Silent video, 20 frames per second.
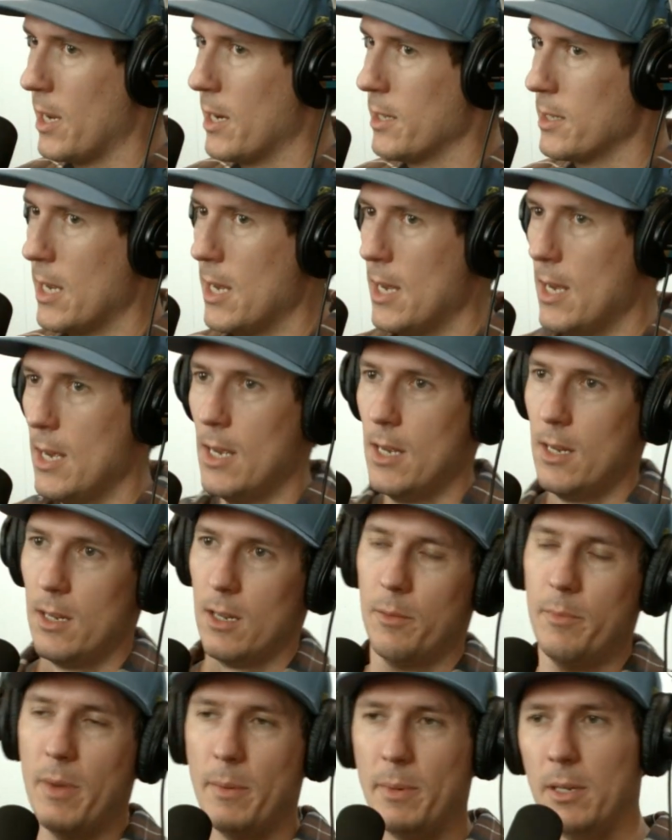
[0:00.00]
nice.
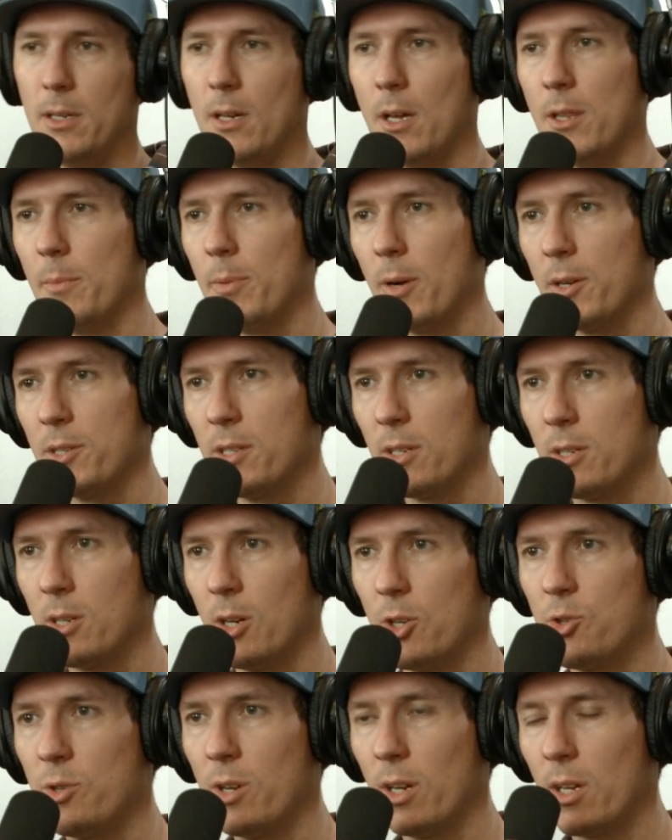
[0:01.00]
Maybe other parts of the
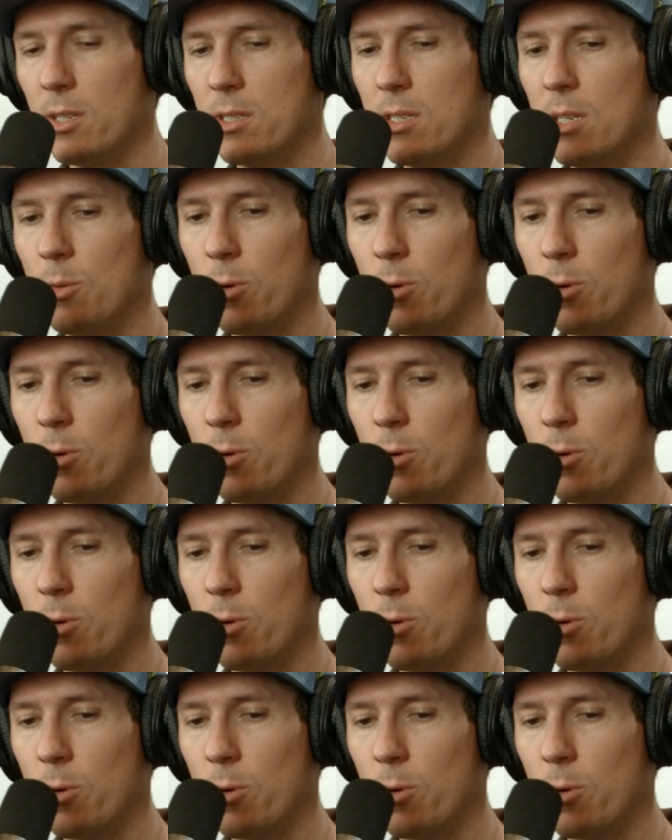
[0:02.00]
country I can see